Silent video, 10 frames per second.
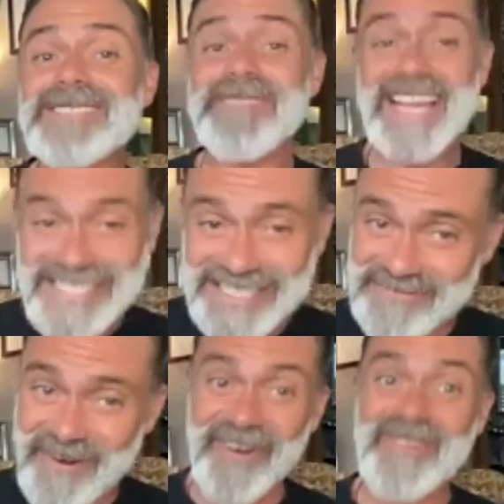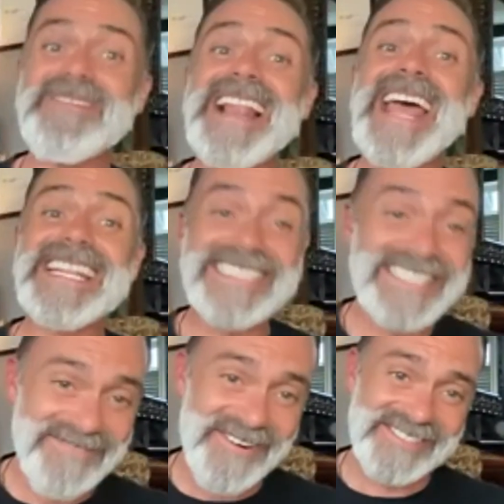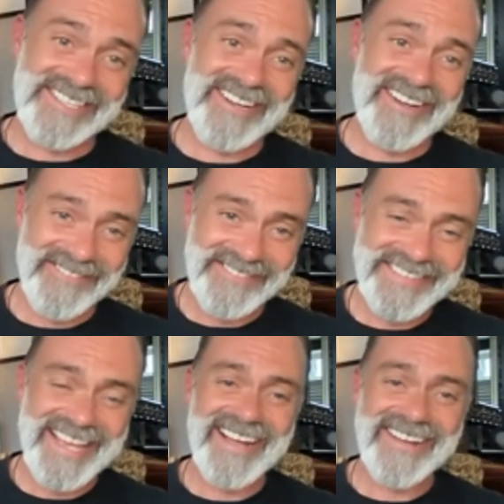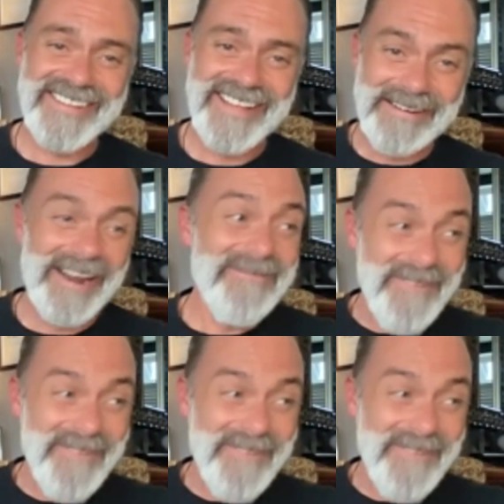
plenty more to come. Yeah. So, I mean, I